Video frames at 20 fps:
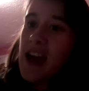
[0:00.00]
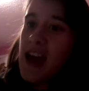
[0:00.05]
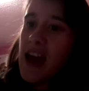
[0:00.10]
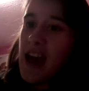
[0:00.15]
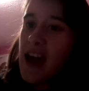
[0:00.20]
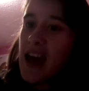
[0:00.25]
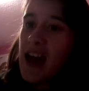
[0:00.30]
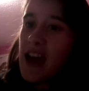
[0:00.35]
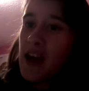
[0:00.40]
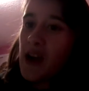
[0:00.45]

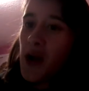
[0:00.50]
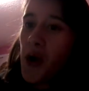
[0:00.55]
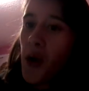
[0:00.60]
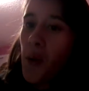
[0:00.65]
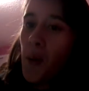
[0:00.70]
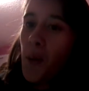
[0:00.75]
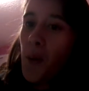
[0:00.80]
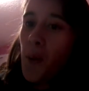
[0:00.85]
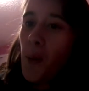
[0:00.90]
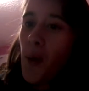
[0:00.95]
and
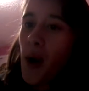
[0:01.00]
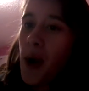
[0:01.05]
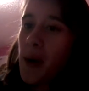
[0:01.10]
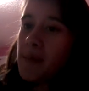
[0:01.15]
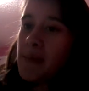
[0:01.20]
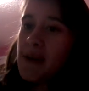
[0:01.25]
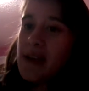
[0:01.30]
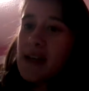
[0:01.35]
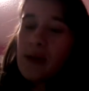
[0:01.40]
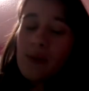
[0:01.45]

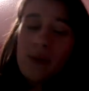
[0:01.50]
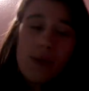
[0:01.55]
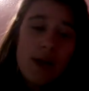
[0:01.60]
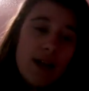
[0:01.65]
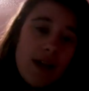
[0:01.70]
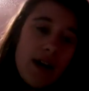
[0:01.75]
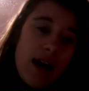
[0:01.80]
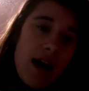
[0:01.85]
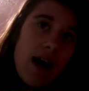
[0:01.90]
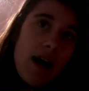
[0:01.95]
one minute we
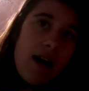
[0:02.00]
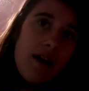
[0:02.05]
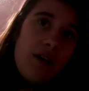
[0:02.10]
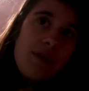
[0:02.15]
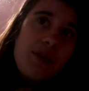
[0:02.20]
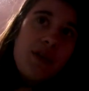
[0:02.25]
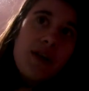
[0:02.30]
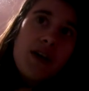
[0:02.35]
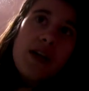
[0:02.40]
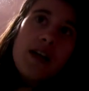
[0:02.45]
could
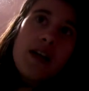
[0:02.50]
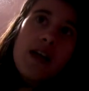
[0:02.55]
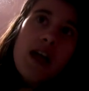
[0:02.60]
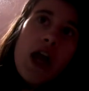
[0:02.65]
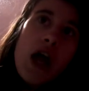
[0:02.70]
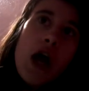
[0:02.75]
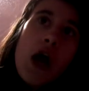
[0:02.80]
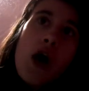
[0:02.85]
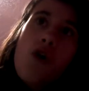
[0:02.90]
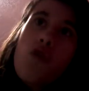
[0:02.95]
have
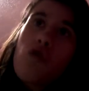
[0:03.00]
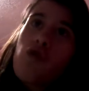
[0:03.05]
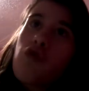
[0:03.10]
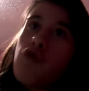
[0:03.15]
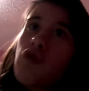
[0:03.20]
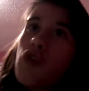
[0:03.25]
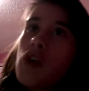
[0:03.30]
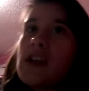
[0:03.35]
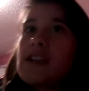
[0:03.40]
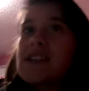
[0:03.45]

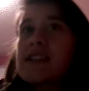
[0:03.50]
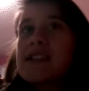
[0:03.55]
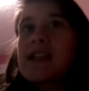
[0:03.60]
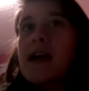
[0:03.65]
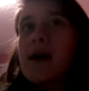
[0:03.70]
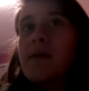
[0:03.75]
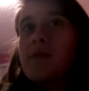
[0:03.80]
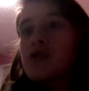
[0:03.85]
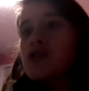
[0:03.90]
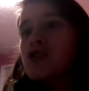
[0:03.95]
freezing
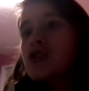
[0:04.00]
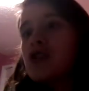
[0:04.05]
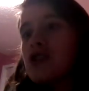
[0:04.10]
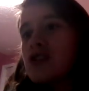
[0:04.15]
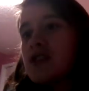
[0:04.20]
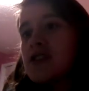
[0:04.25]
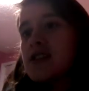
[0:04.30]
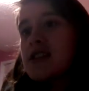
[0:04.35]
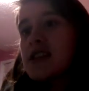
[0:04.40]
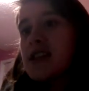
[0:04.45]

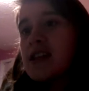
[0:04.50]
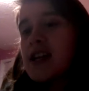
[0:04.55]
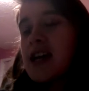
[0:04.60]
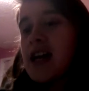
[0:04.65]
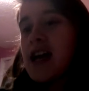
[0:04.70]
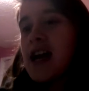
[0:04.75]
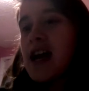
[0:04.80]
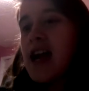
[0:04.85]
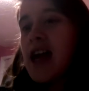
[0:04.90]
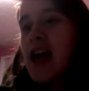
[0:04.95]
temperatures
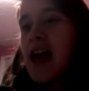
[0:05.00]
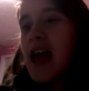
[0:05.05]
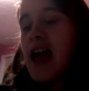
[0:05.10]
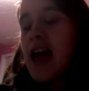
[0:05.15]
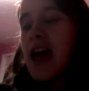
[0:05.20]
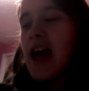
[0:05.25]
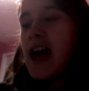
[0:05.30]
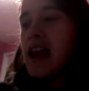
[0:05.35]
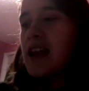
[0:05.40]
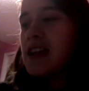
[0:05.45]

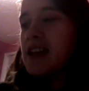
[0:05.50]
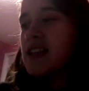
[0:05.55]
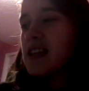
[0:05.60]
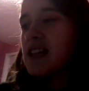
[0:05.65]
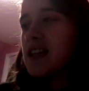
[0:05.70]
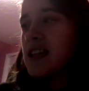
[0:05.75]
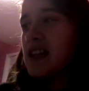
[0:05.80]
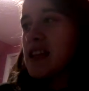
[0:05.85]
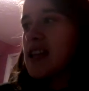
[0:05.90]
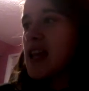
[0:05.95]
and
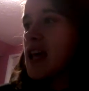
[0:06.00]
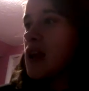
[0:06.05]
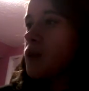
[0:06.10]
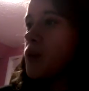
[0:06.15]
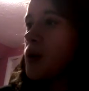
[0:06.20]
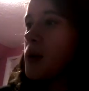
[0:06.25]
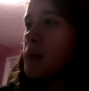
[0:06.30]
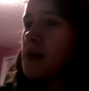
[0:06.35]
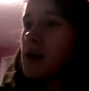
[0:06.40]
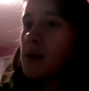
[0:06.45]

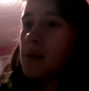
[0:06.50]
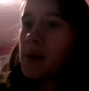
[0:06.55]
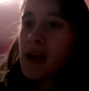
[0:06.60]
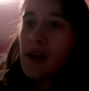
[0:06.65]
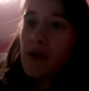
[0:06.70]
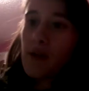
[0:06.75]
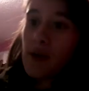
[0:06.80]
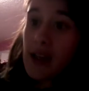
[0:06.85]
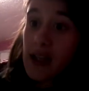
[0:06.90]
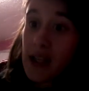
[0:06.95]
then one minute we
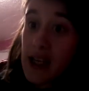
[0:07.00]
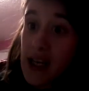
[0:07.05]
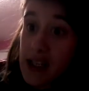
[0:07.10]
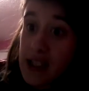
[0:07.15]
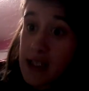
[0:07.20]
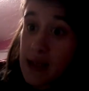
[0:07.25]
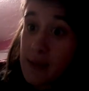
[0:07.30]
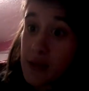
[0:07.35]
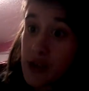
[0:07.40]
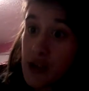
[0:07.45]
have really
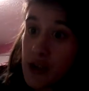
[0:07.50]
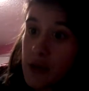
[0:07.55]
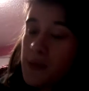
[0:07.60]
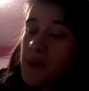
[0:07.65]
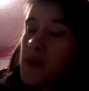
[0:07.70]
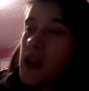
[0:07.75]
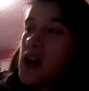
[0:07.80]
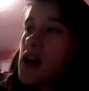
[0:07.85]
nice temperature.